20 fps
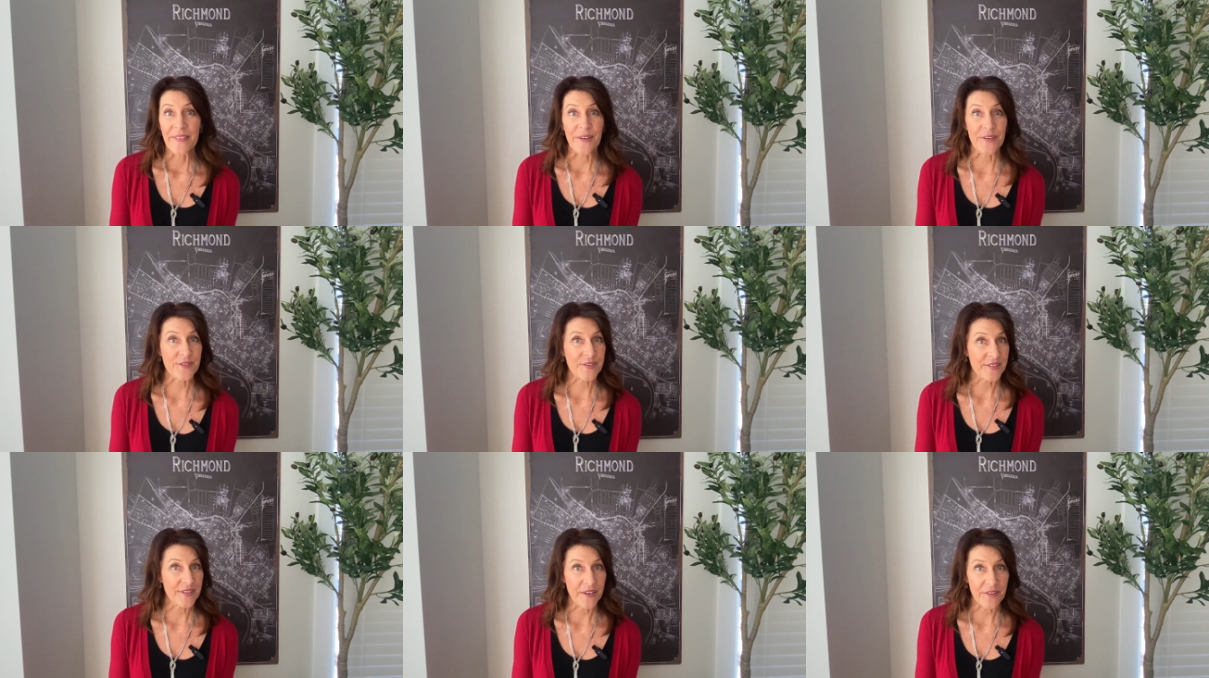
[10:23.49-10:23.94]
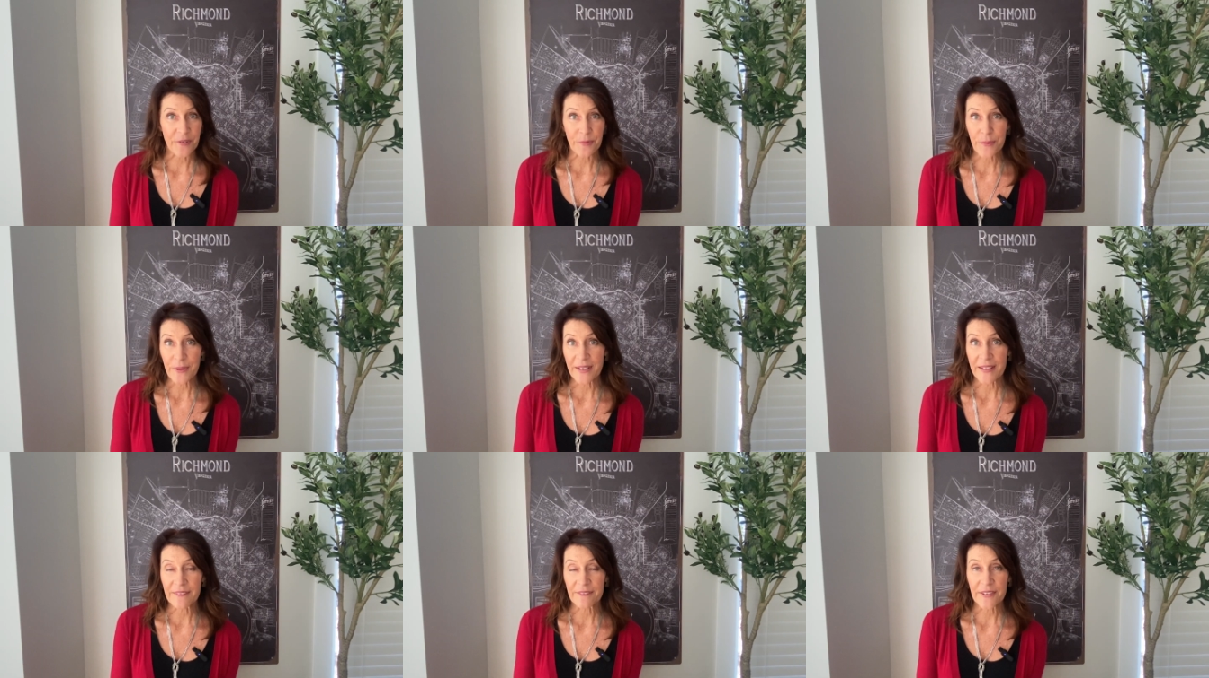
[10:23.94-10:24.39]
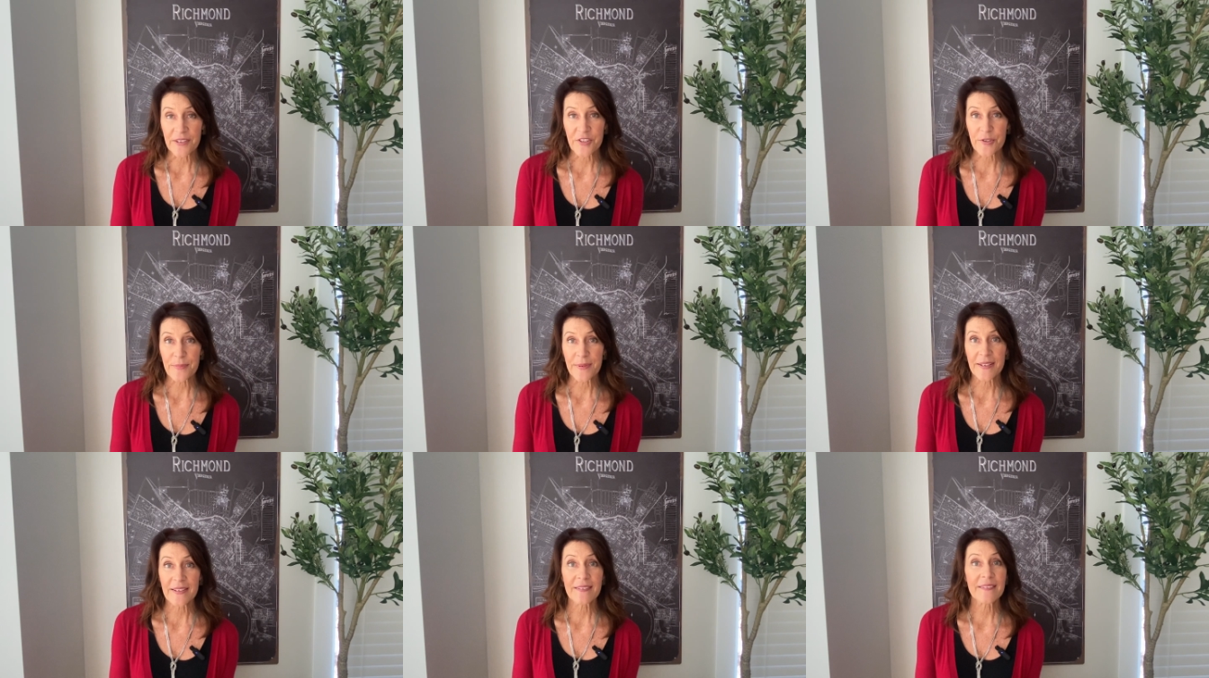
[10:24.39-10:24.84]
There's another one in
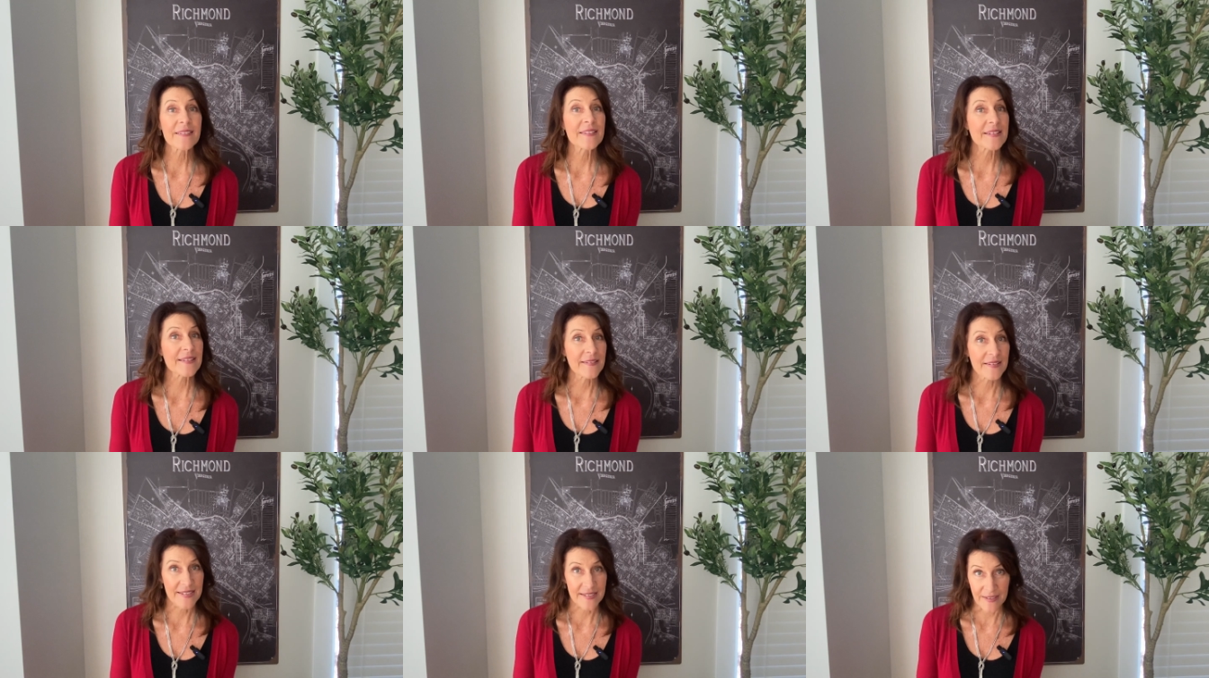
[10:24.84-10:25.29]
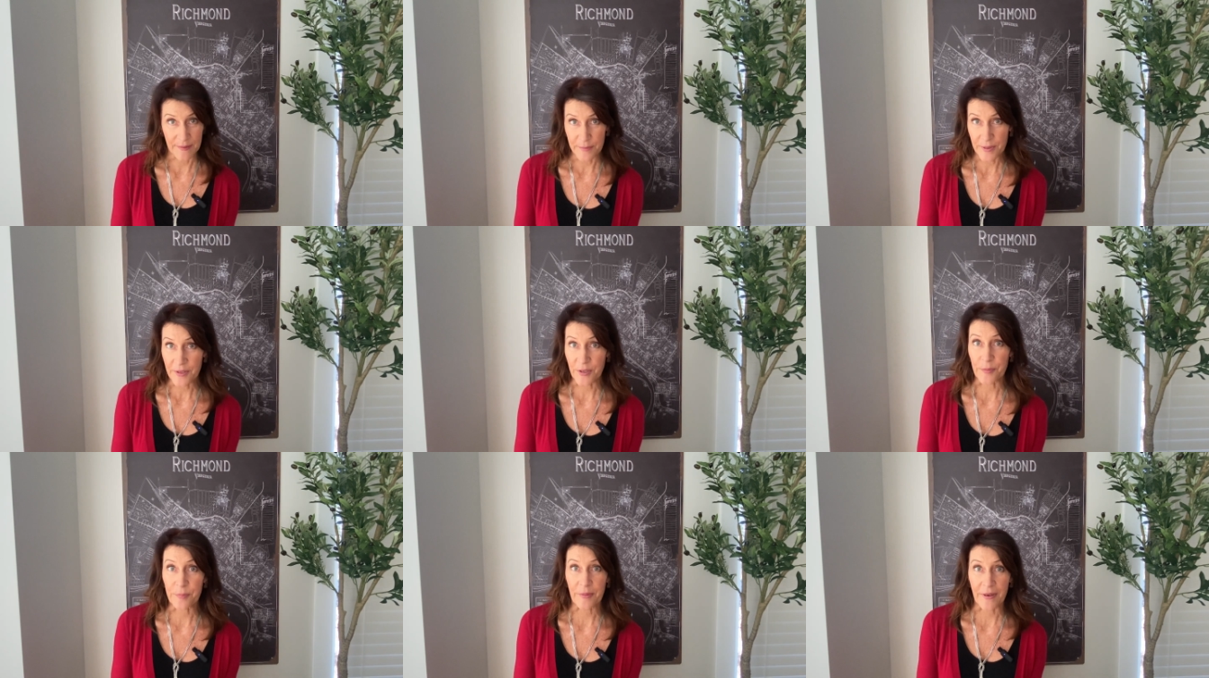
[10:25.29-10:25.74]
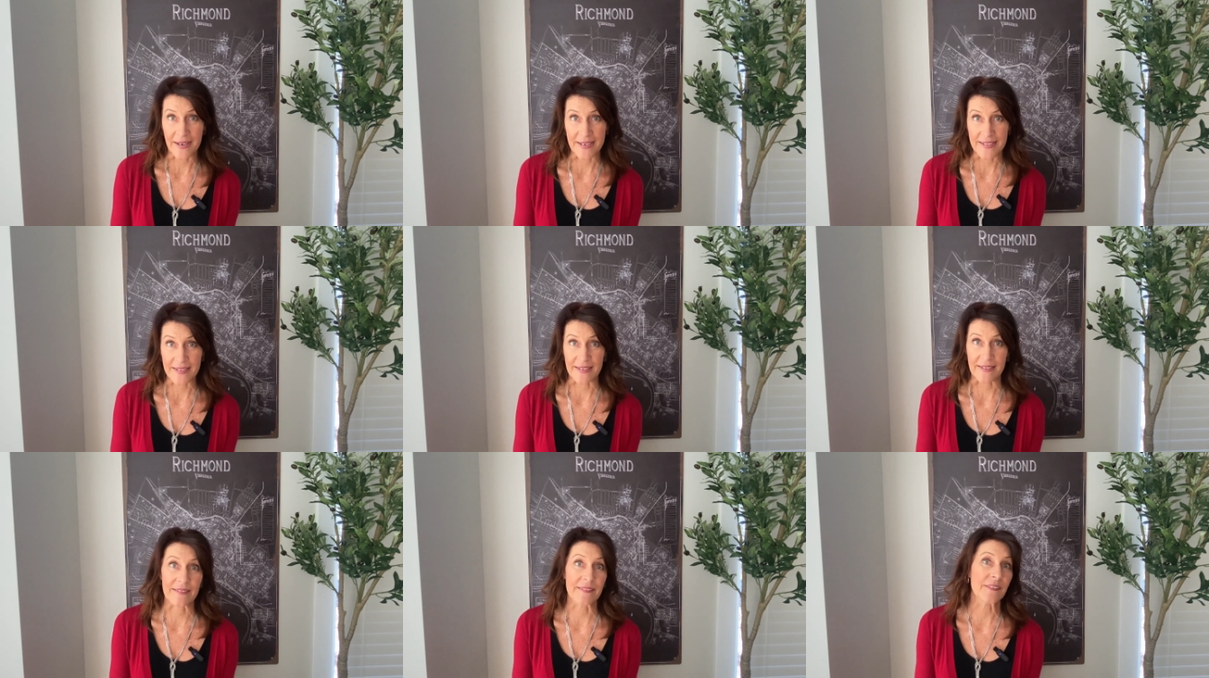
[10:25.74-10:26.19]
Richmond, similar
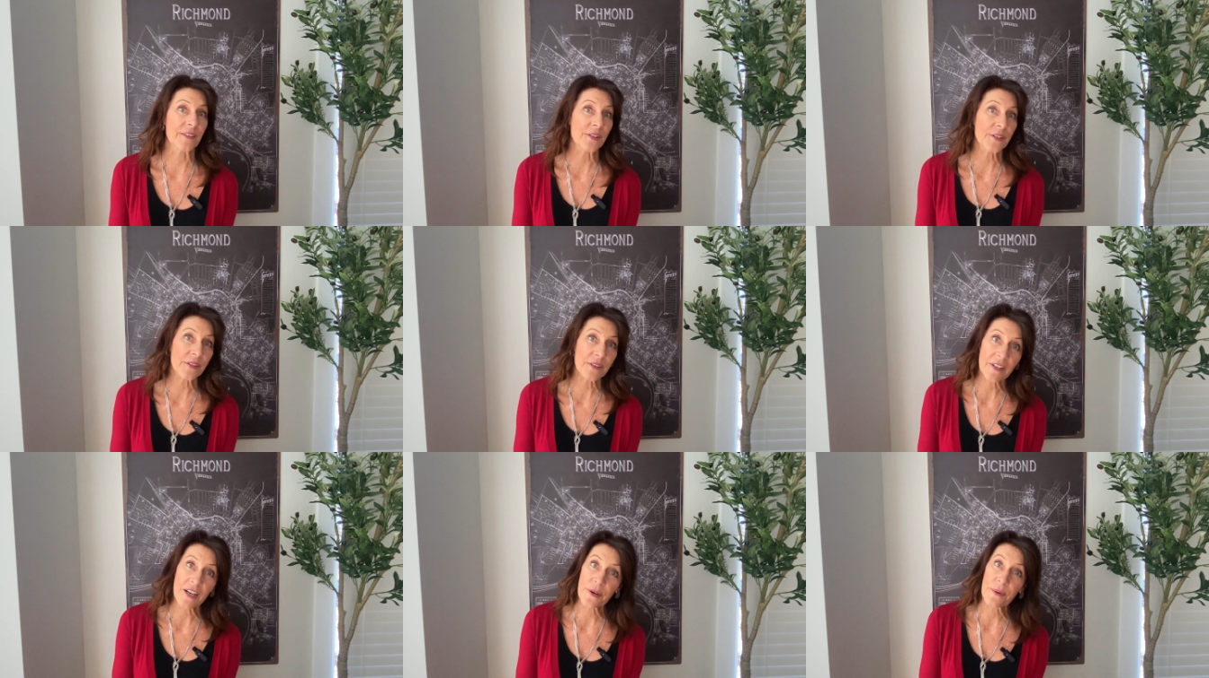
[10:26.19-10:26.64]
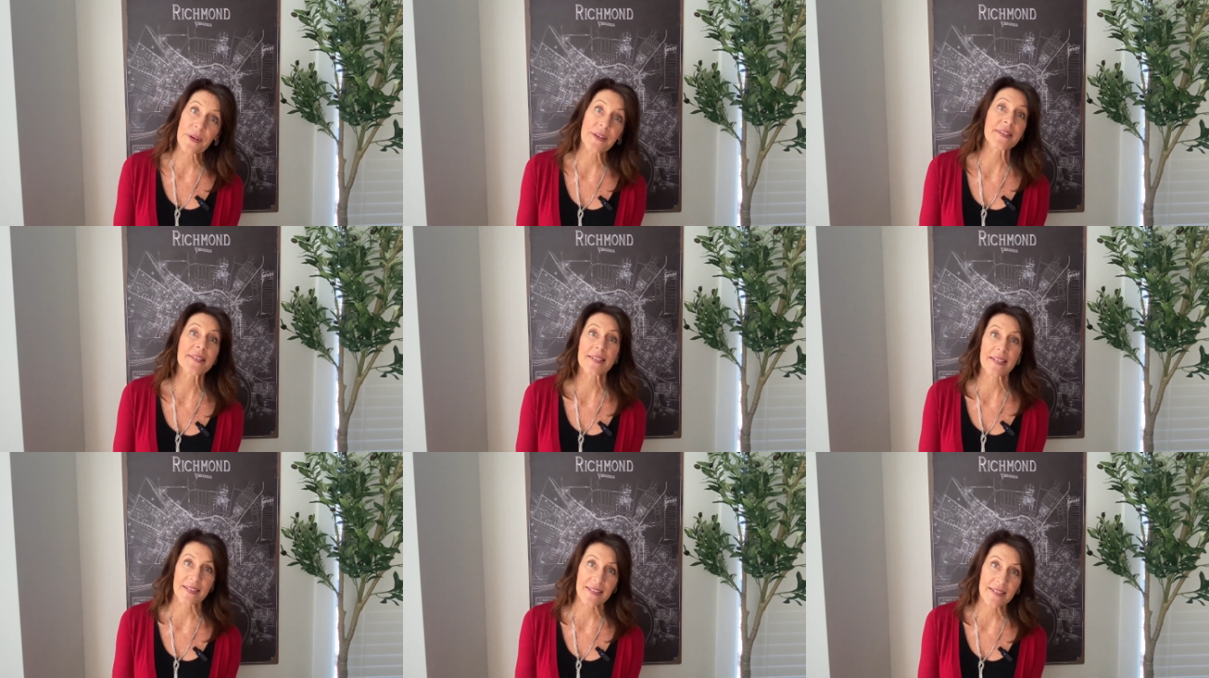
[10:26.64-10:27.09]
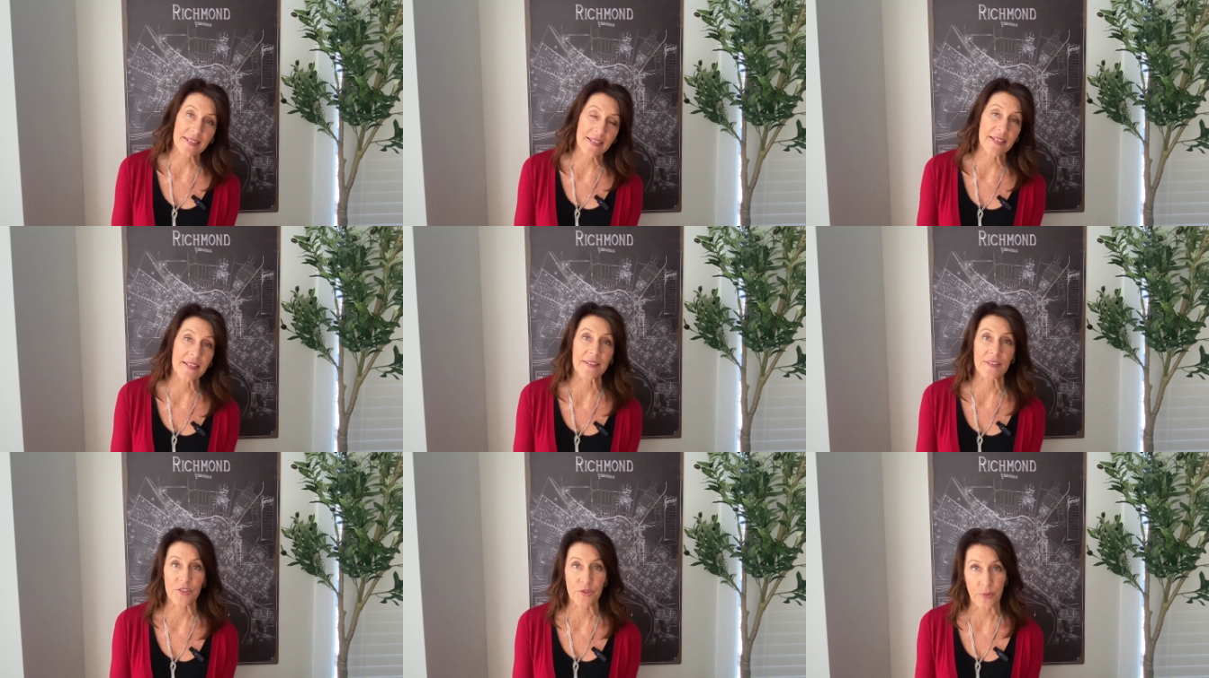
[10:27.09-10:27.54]
pricing, little lower,
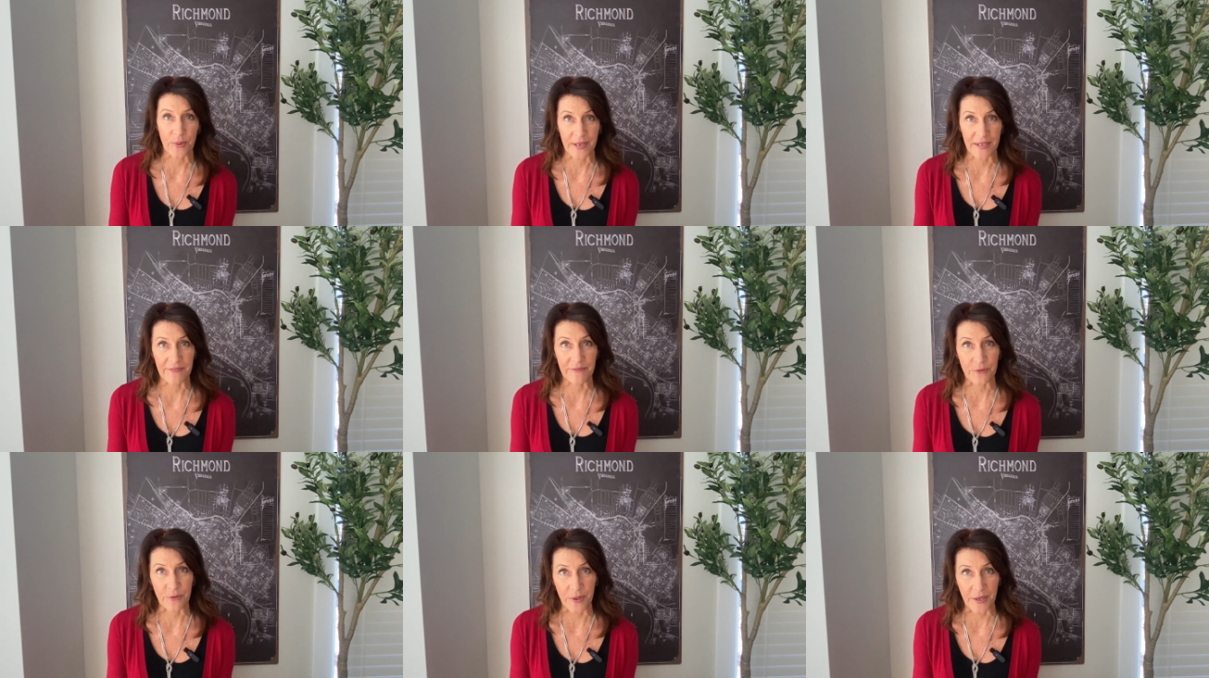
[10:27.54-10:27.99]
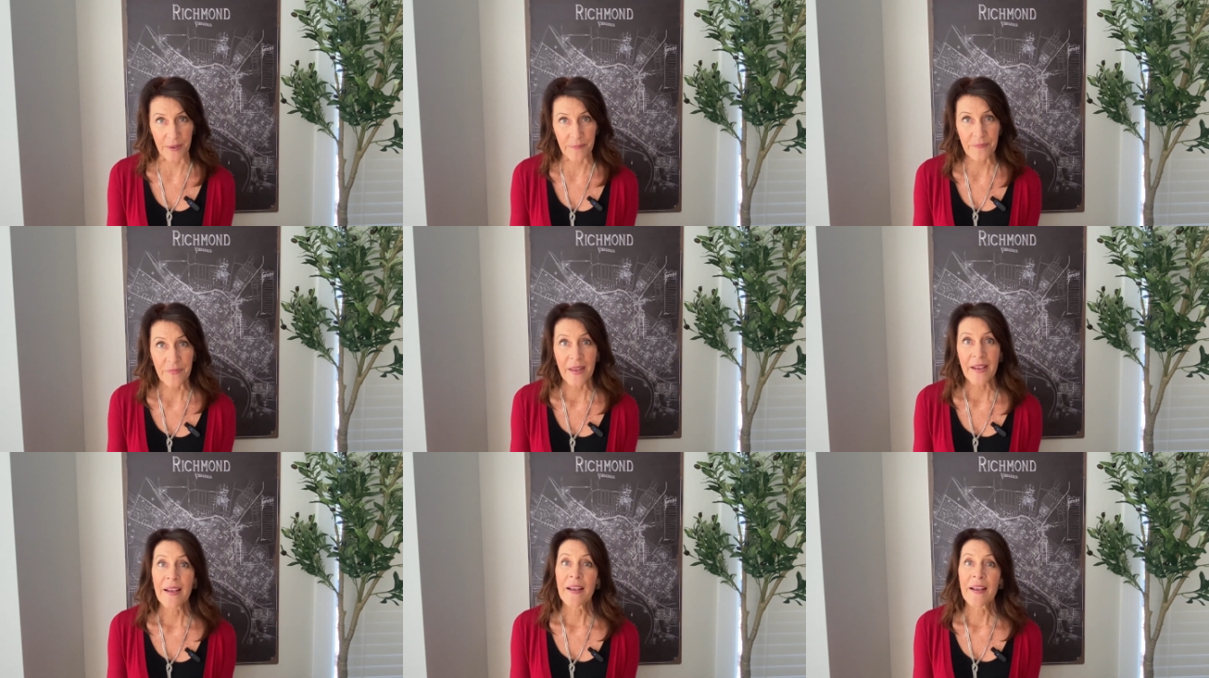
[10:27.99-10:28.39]
$16,000 to $24,000.